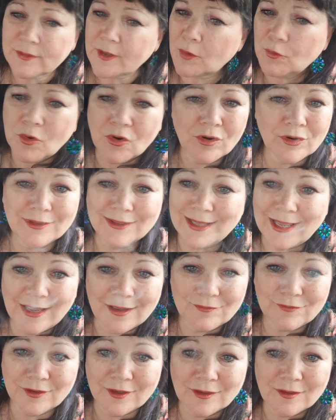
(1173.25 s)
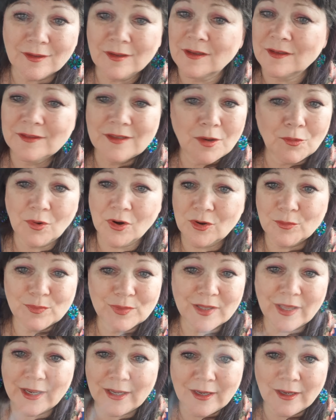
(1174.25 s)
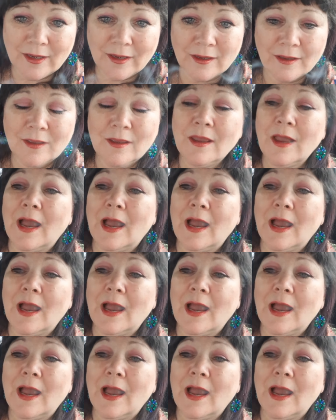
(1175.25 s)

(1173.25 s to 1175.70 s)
They weren't laughing. They weren't playing.